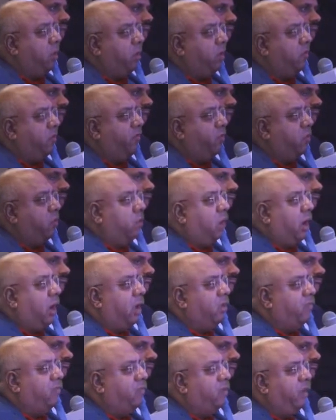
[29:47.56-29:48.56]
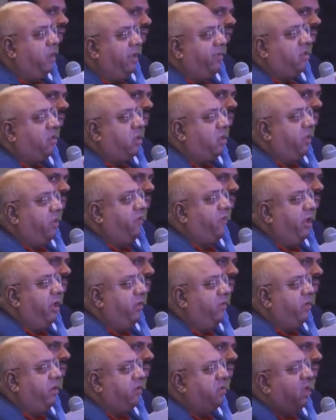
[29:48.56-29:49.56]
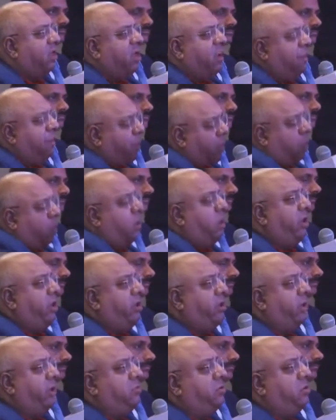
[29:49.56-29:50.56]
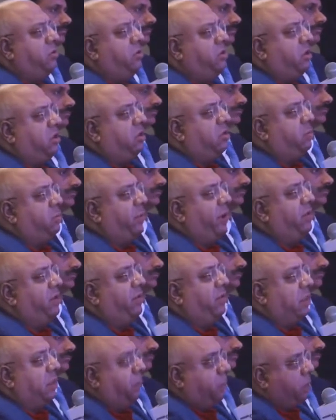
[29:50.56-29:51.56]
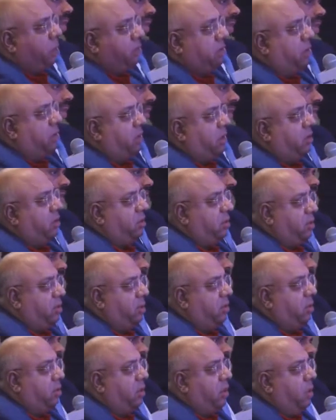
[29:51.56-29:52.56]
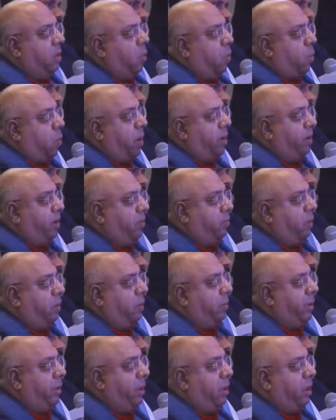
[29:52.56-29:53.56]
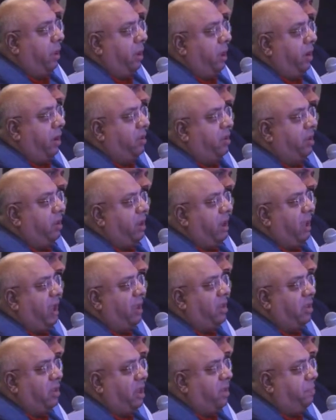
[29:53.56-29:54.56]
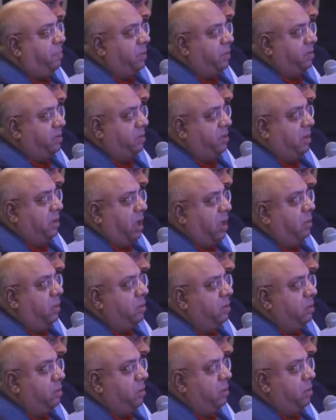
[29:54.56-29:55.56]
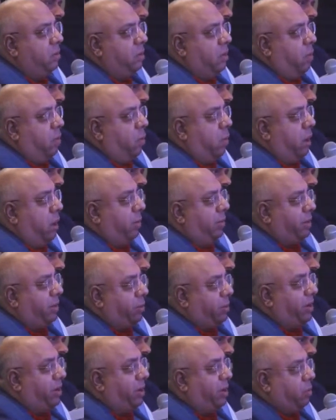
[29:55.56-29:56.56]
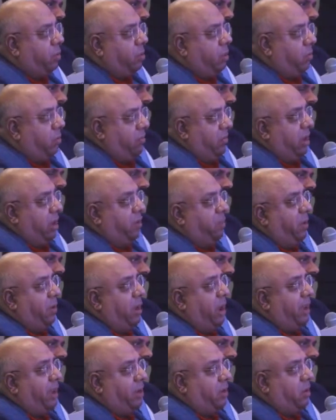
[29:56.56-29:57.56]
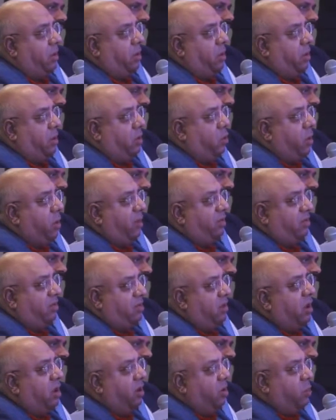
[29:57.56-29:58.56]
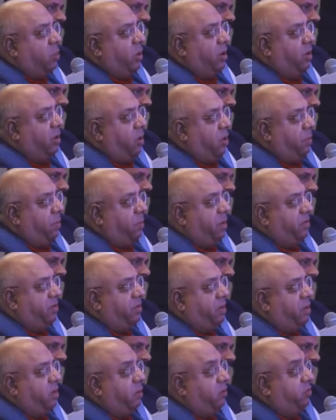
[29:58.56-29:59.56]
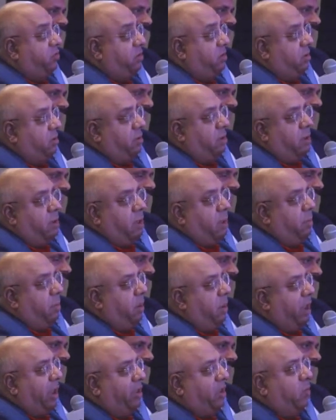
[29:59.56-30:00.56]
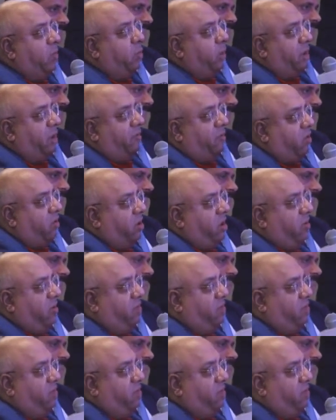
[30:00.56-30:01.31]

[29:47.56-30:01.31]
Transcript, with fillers: what is your forecast for the next three, five years, purely in terms of digital spends as a percentage, where it will be? It's at 8, 10% now. Will it be 20? Will it be like US 20 odd percent, or will it be like UK